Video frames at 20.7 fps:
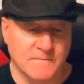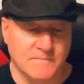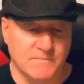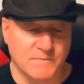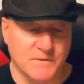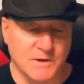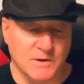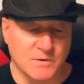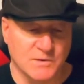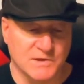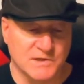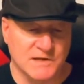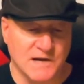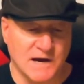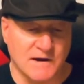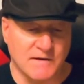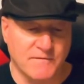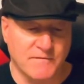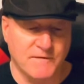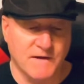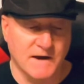you know,
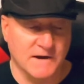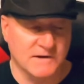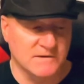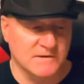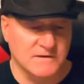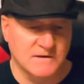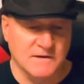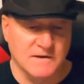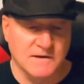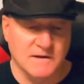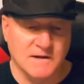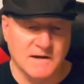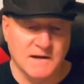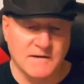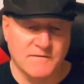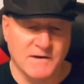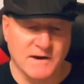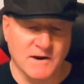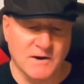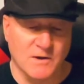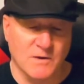side effect. If
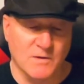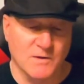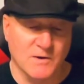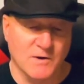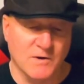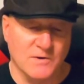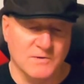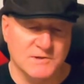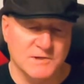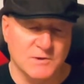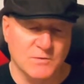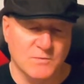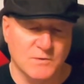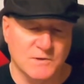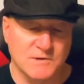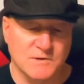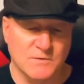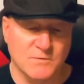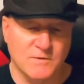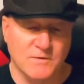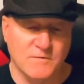I got all the cards here, 1,
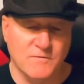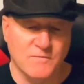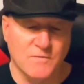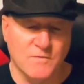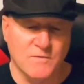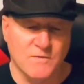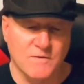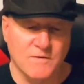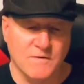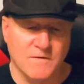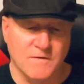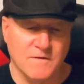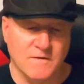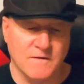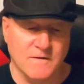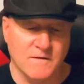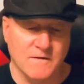2, 3, 4,